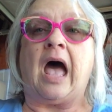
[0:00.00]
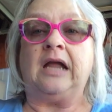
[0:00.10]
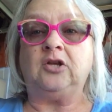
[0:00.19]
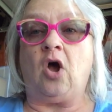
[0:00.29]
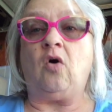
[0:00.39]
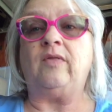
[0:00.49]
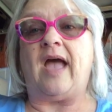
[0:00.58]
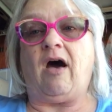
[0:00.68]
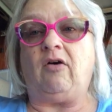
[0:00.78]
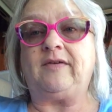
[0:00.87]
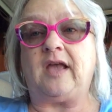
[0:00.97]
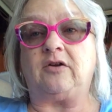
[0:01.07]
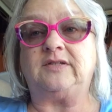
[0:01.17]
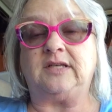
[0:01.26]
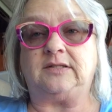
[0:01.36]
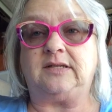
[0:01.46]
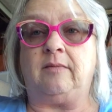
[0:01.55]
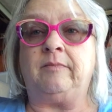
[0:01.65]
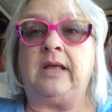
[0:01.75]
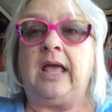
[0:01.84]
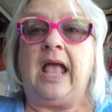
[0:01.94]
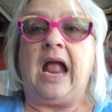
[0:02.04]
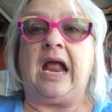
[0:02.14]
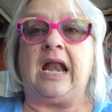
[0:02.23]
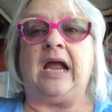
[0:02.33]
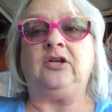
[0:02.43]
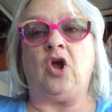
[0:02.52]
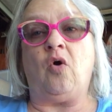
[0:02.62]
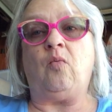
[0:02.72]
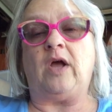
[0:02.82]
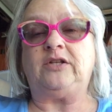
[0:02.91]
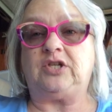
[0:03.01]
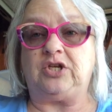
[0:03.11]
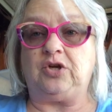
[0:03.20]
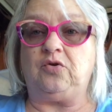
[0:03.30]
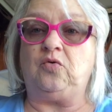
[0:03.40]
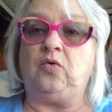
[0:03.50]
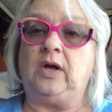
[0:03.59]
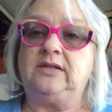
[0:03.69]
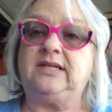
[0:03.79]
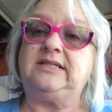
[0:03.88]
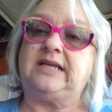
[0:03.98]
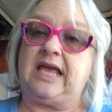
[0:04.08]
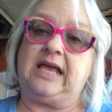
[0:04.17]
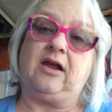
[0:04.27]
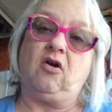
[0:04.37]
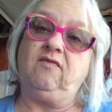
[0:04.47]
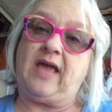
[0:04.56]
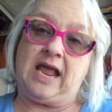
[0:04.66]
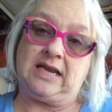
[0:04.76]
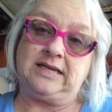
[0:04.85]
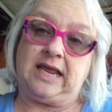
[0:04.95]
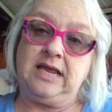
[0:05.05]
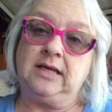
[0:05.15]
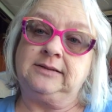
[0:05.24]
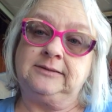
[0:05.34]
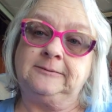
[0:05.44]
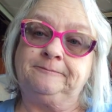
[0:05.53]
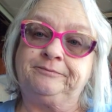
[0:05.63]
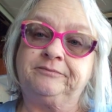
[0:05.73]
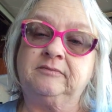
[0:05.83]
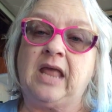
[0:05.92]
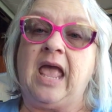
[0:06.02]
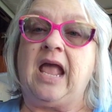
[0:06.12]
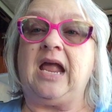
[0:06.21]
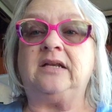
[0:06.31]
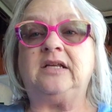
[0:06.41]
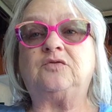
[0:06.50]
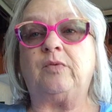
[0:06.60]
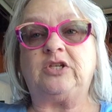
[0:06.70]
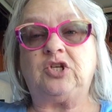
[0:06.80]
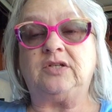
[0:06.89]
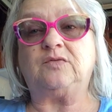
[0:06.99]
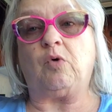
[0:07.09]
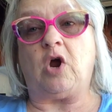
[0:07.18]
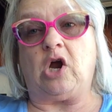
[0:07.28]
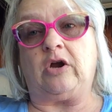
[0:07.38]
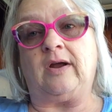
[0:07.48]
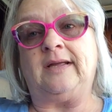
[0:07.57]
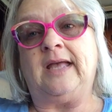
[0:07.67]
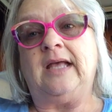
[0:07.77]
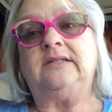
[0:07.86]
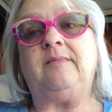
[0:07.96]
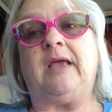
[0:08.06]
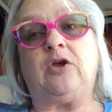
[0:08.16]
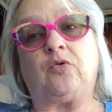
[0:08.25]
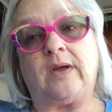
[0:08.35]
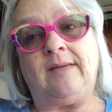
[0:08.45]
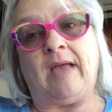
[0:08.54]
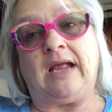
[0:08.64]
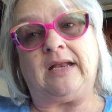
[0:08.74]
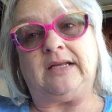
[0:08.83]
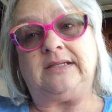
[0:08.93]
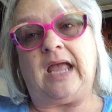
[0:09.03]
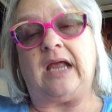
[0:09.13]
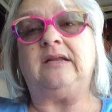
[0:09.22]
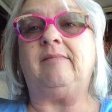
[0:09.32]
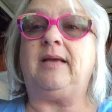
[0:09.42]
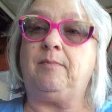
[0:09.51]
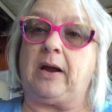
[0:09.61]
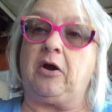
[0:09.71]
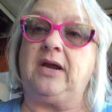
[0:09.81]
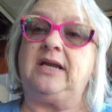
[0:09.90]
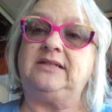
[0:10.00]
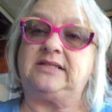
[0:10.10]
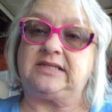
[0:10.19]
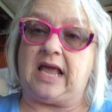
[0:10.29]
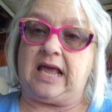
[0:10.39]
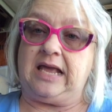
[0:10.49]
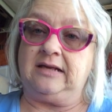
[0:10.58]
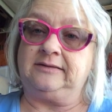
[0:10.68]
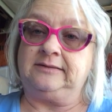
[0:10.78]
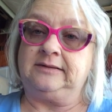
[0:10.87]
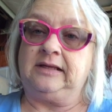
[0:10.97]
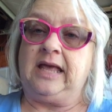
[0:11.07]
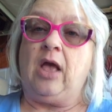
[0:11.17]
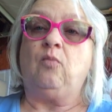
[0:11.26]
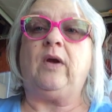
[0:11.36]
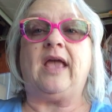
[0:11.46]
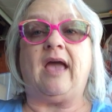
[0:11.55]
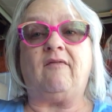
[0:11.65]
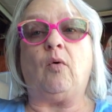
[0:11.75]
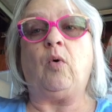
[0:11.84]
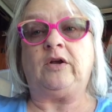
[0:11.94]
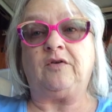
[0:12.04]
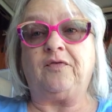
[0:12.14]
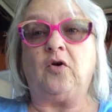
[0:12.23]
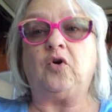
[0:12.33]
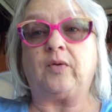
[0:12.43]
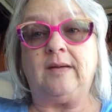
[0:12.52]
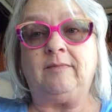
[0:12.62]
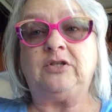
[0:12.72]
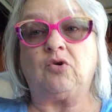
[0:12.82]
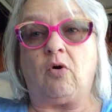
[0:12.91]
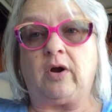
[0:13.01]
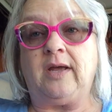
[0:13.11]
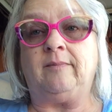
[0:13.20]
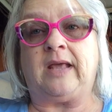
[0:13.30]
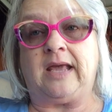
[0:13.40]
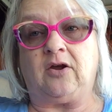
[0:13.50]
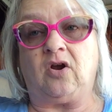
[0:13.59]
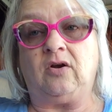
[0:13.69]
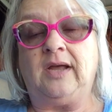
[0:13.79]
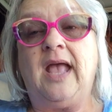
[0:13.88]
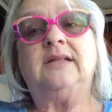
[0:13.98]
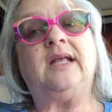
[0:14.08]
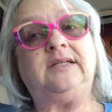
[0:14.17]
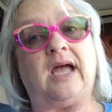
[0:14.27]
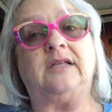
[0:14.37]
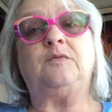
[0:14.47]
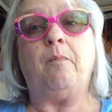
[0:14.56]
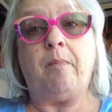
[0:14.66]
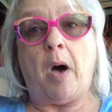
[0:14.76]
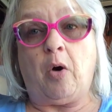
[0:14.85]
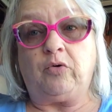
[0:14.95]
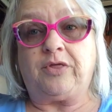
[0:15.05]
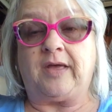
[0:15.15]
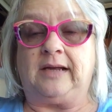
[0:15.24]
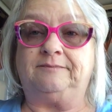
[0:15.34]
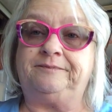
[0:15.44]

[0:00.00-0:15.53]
I know the healthcare system, and I know what to do to take care of Andy. Andy's wishes were to be cremated and to be buried at sea. We have a wonderful crematorium here that does both.